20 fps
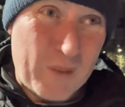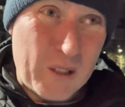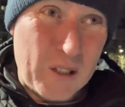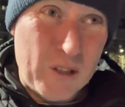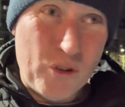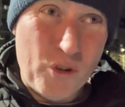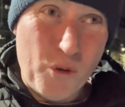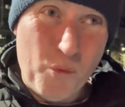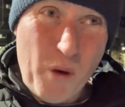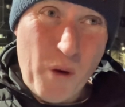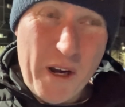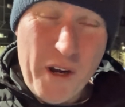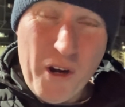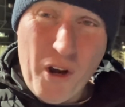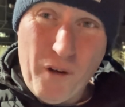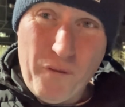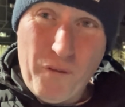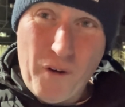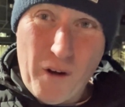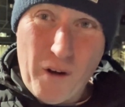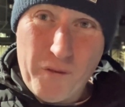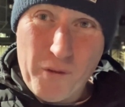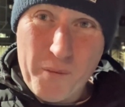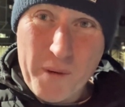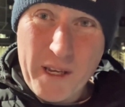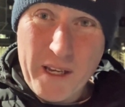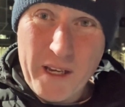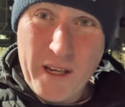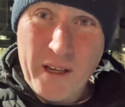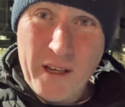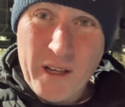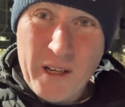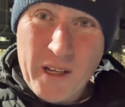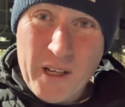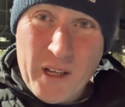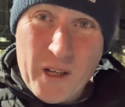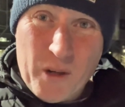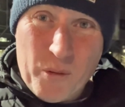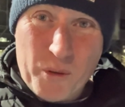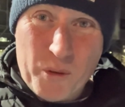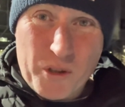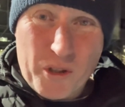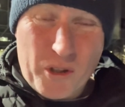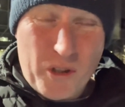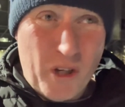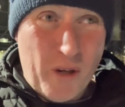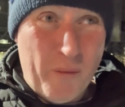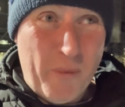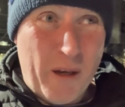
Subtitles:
somewhere not far from here was the term